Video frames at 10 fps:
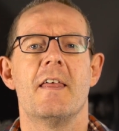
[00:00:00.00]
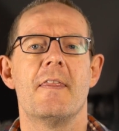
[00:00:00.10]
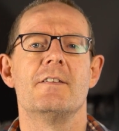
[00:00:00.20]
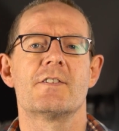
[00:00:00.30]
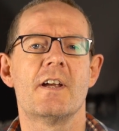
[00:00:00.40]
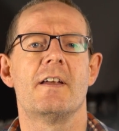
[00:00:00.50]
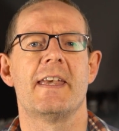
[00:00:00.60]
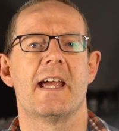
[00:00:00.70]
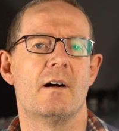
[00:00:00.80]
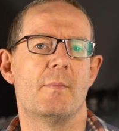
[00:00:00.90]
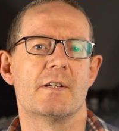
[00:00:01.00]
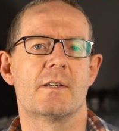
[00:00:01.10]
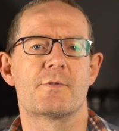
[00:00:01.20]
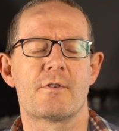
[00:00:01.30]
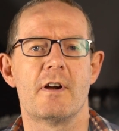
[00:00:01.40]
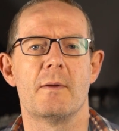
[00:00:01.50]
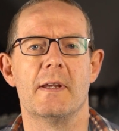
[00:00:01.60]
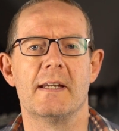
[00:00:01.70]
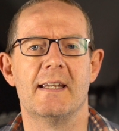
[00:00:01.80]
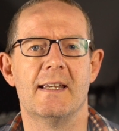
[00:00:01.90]
then start now by
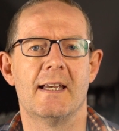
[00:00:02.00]
subscribing,